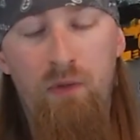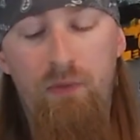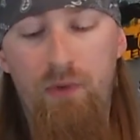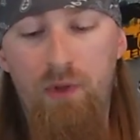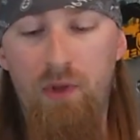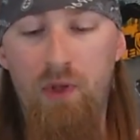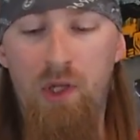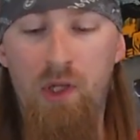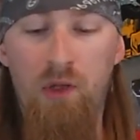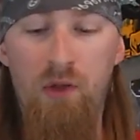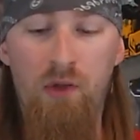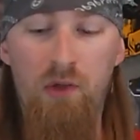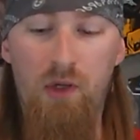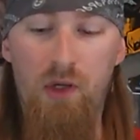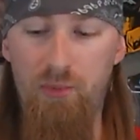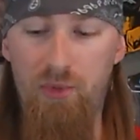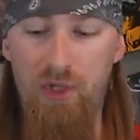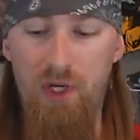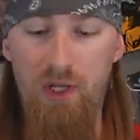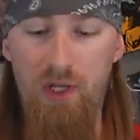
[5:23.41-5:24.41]
feeling,
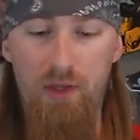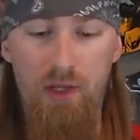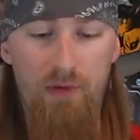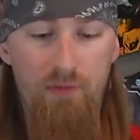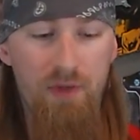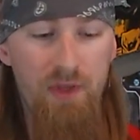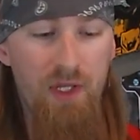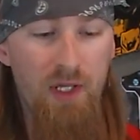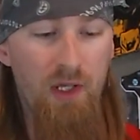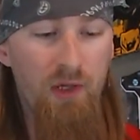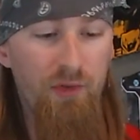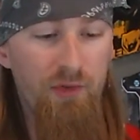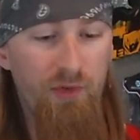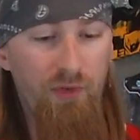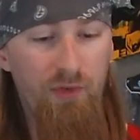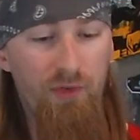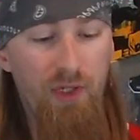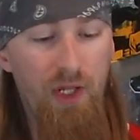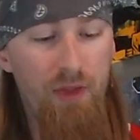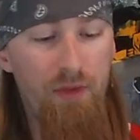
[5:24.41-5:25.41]
but everything else
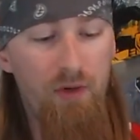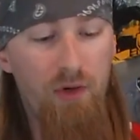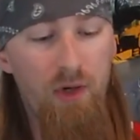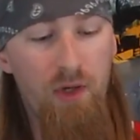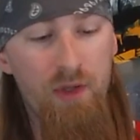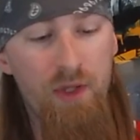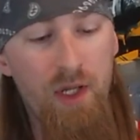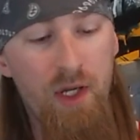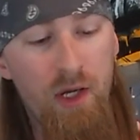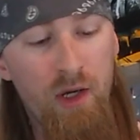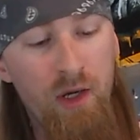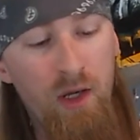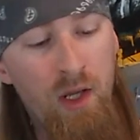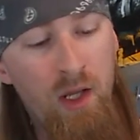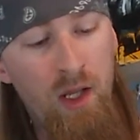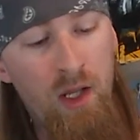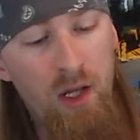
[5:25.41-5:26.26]
is leather on there.